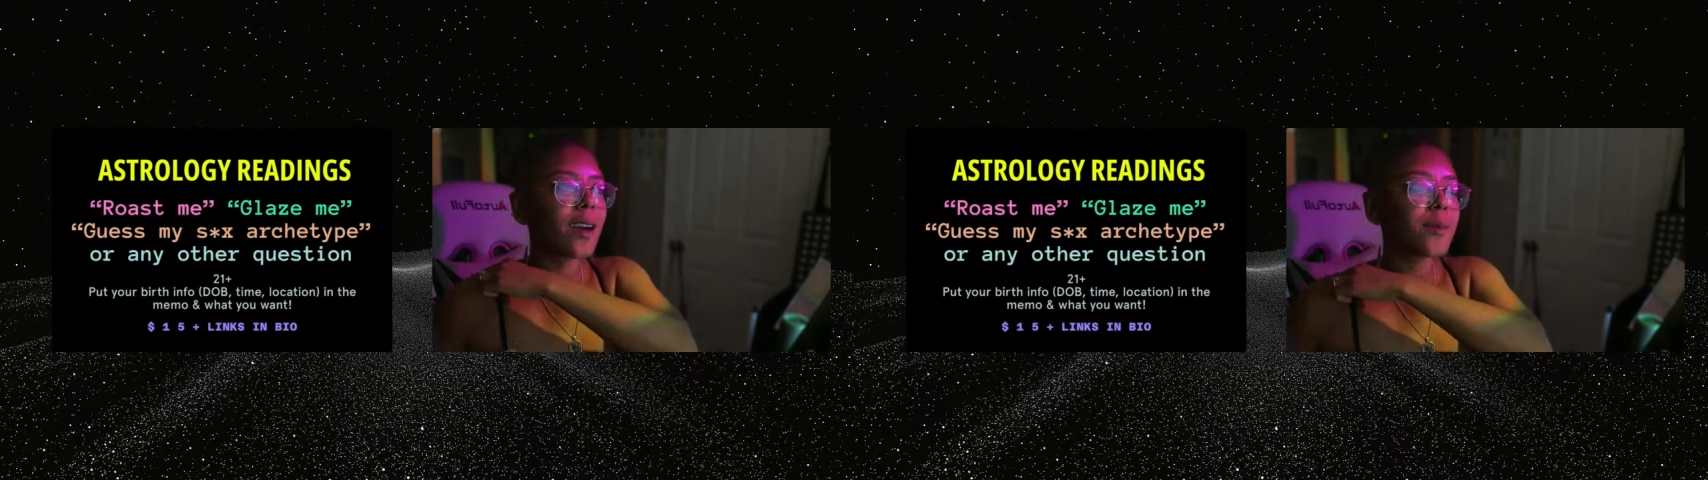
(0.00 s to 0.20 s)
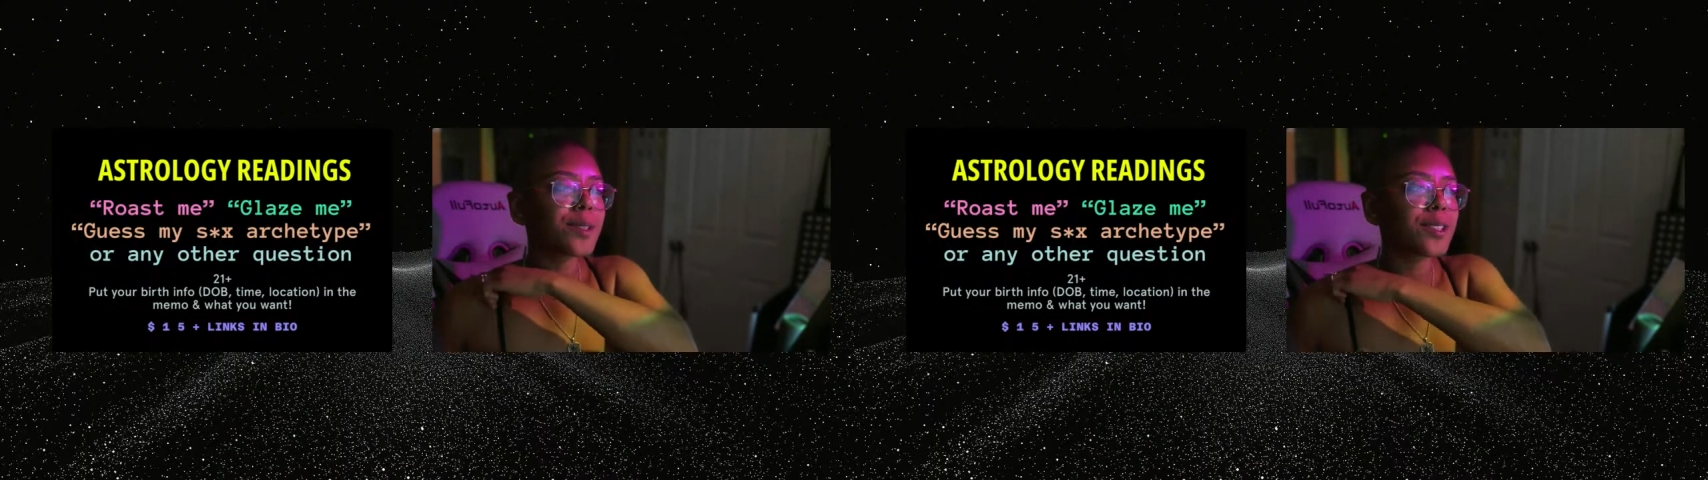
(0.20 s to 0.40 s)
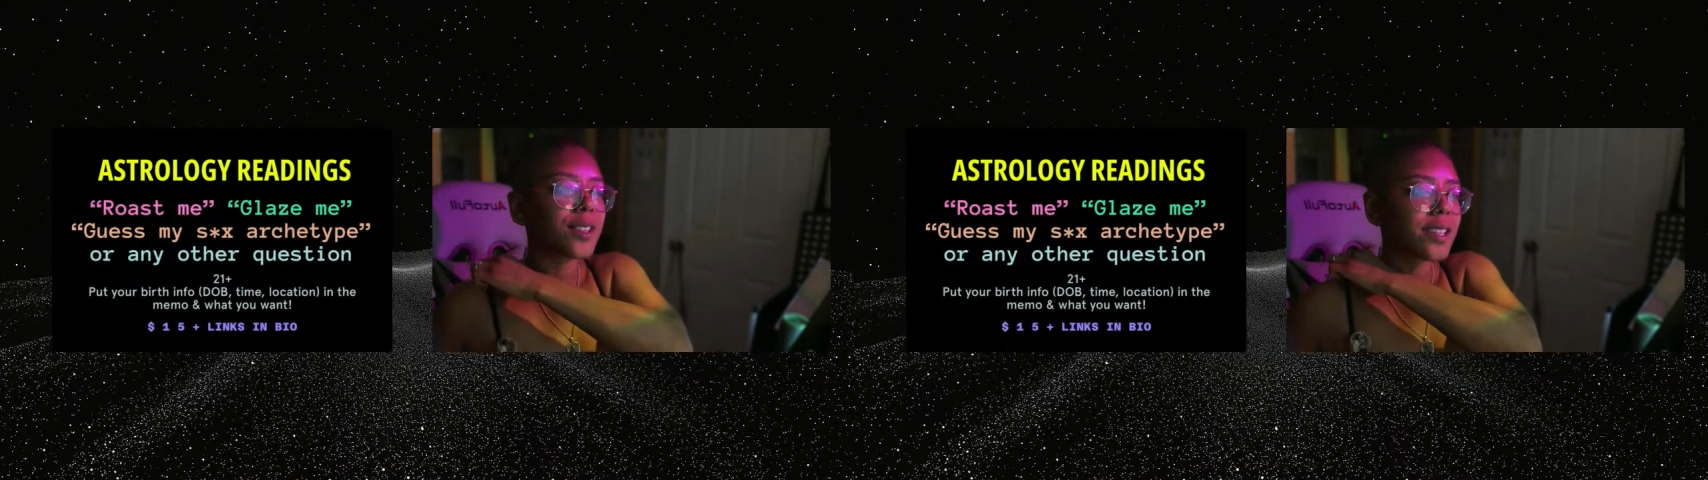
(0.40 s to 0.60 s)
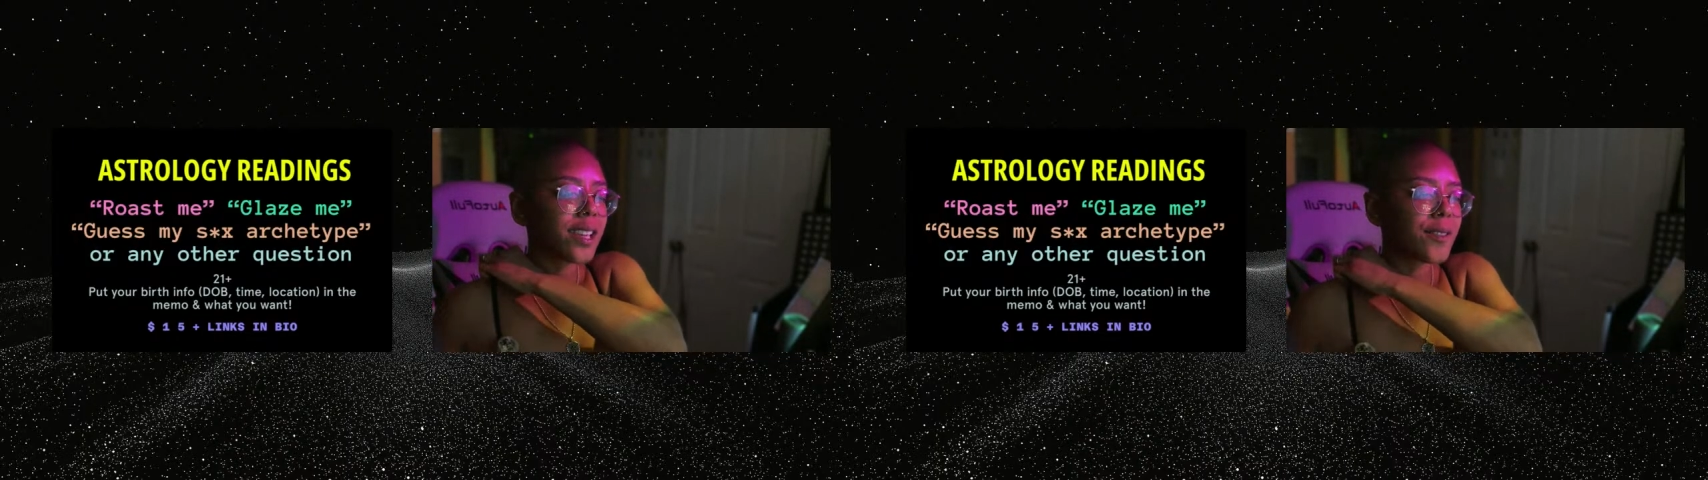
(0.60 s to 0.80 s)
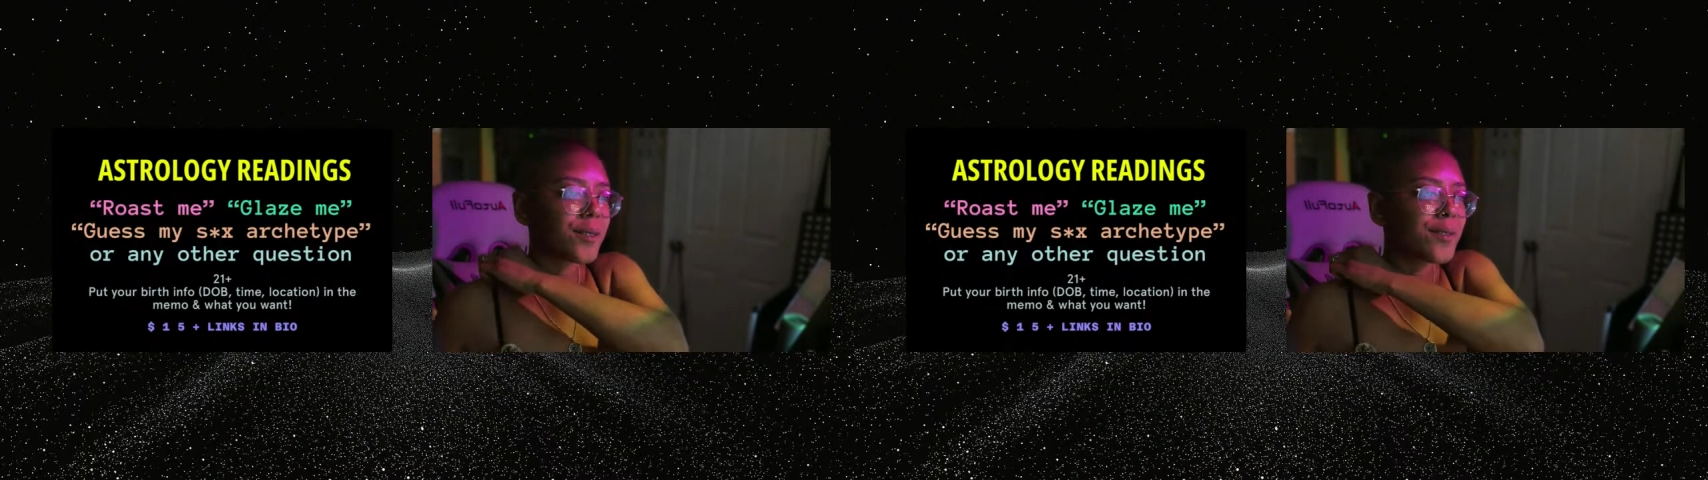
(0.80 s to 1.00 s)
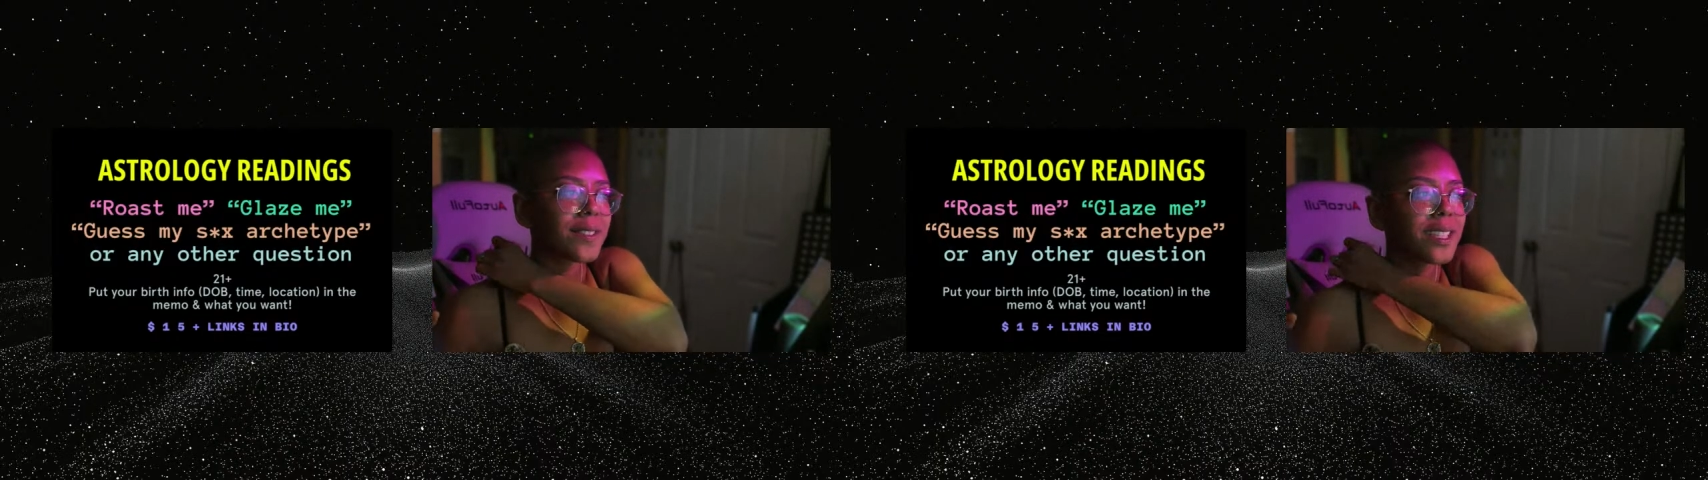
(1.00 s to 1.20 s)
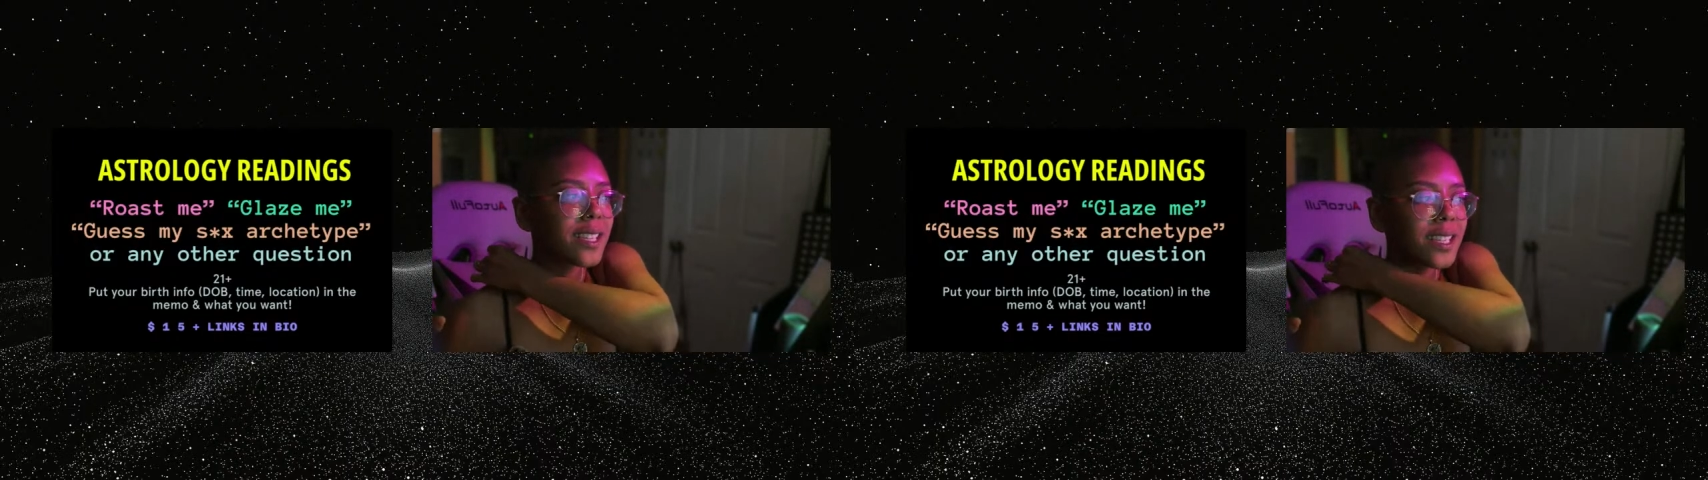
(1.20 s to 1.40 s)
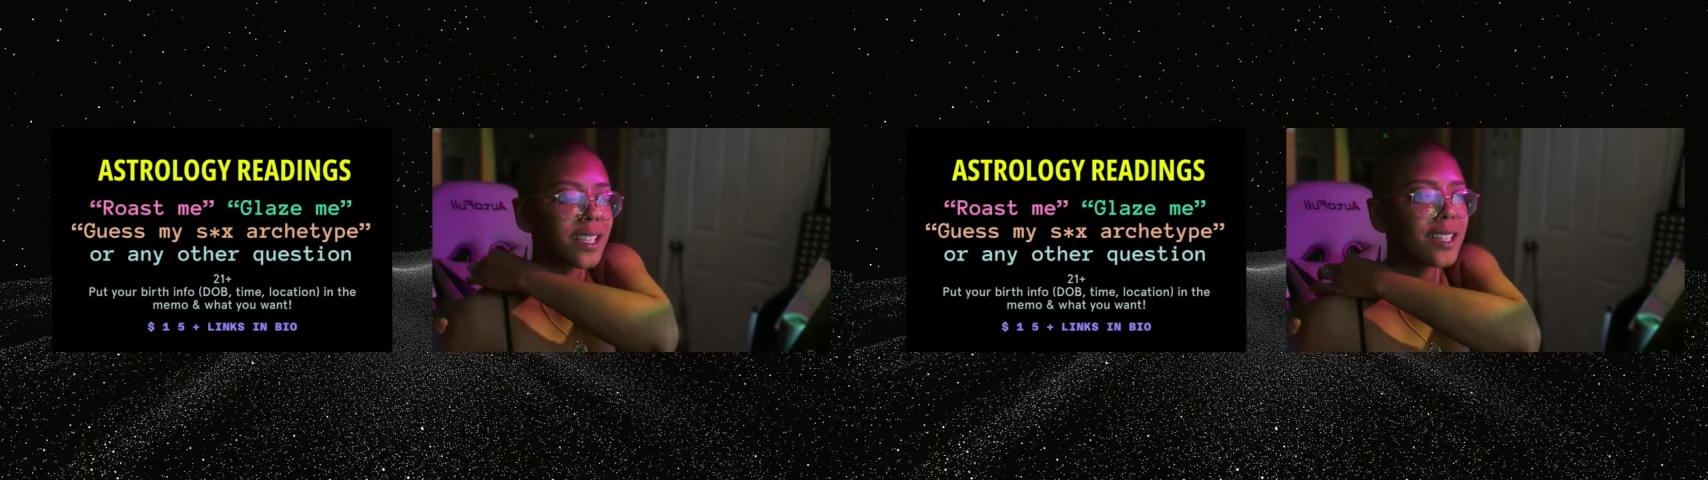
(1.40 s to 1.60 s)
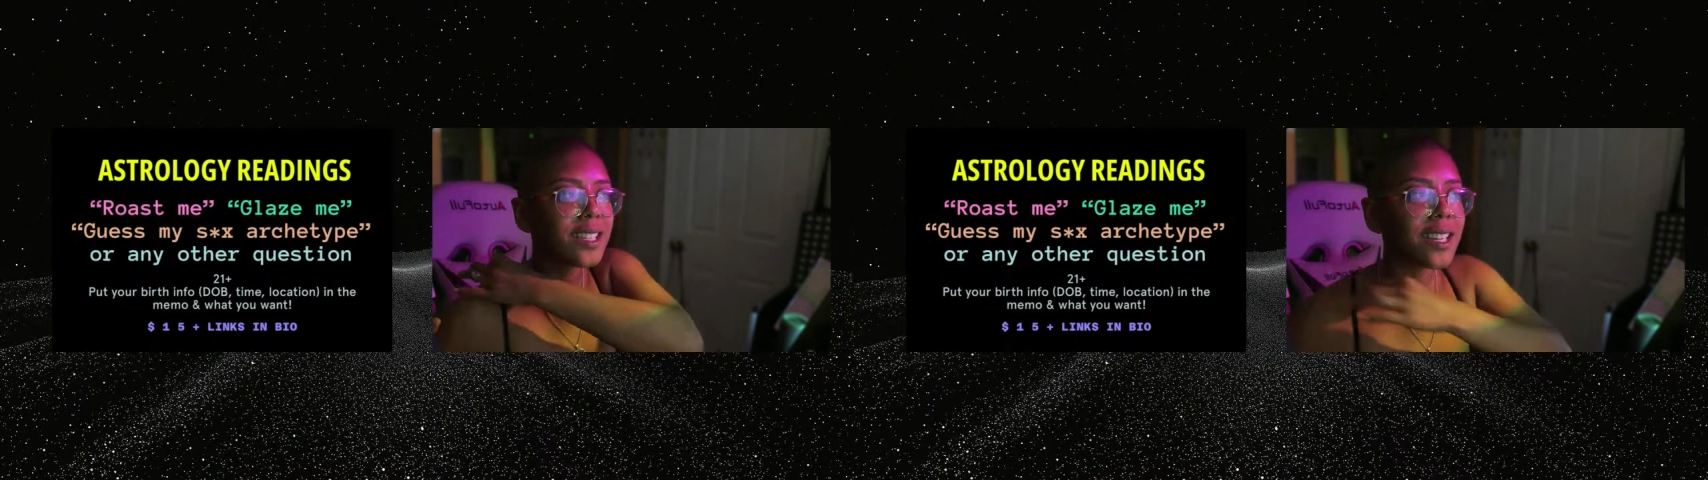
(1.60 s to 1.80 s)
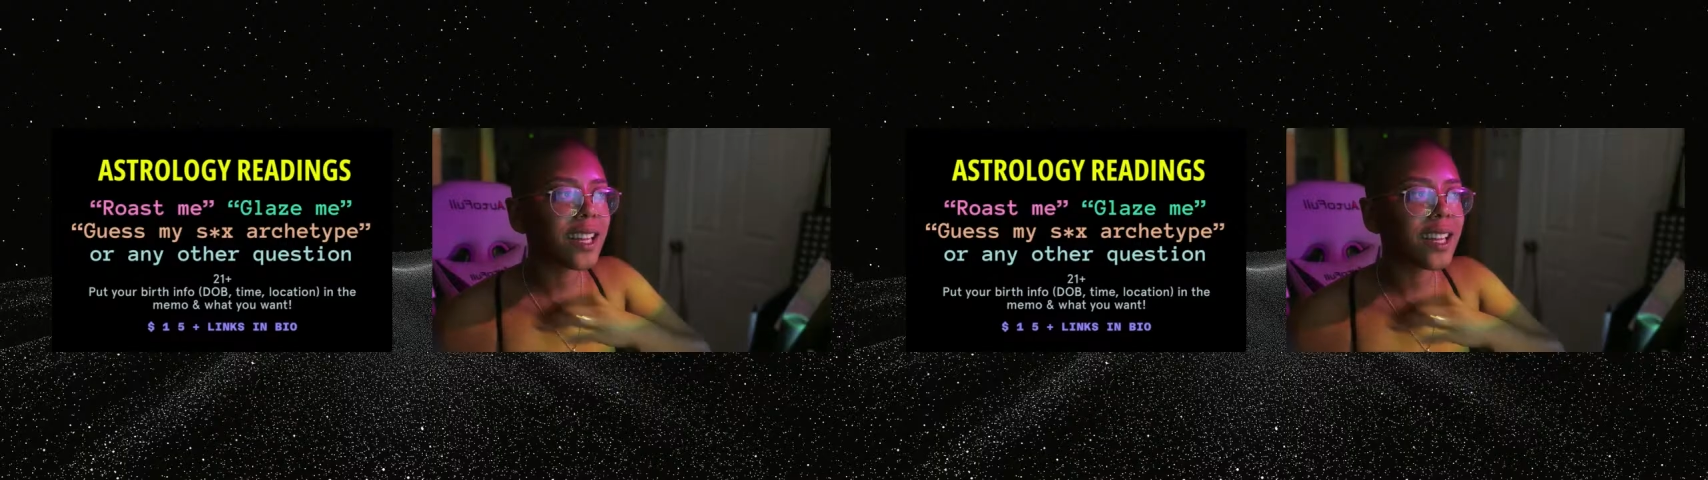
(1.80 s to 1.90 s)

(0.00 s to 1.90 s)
starting at 15.